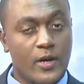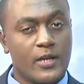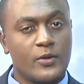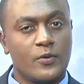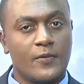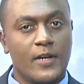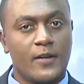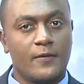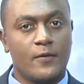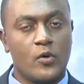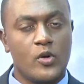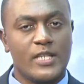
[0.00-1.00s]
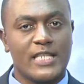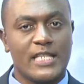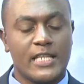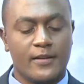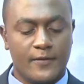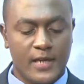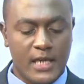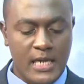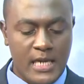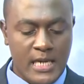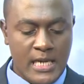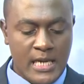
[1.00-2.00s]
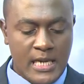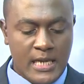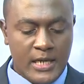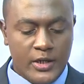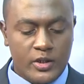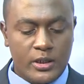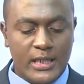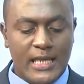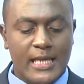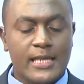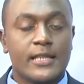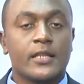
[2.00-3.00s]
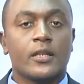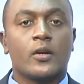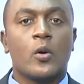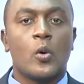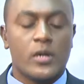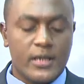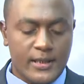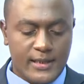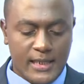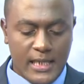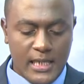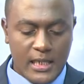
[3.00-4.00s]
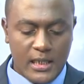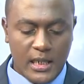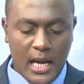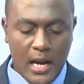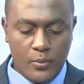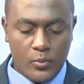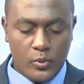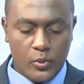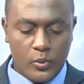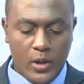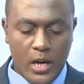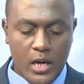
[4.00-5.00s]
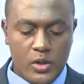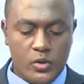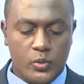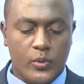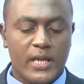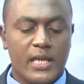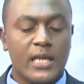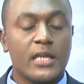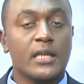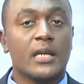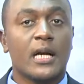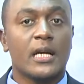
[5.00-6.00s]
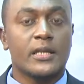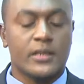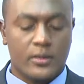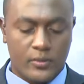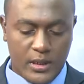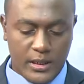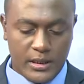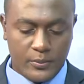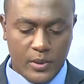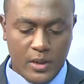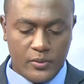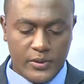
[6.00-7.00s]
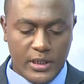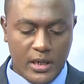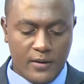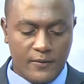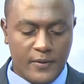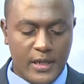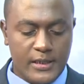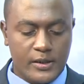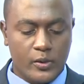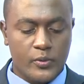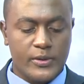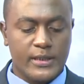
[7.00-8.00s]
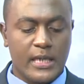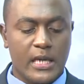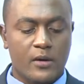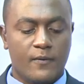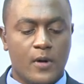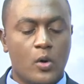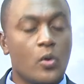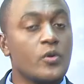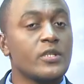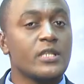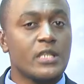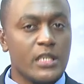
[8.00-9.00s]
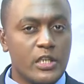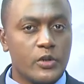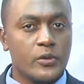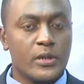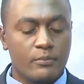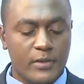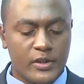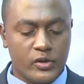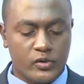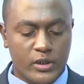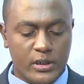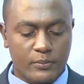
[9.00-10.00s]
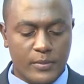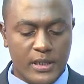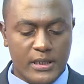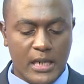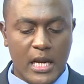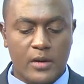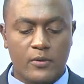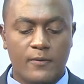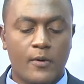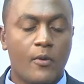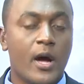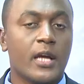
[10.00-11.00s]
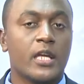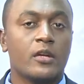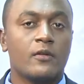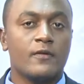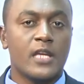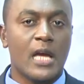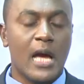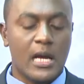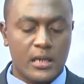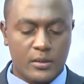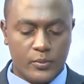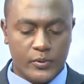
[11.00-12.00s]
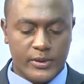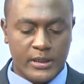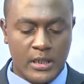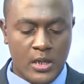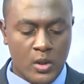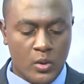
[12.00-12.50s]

Y254 TV. Donkey stakeholders in Kamulu and Roy in Kasarani sub-county have raised concern over continued mistreatment and overworking of the animals,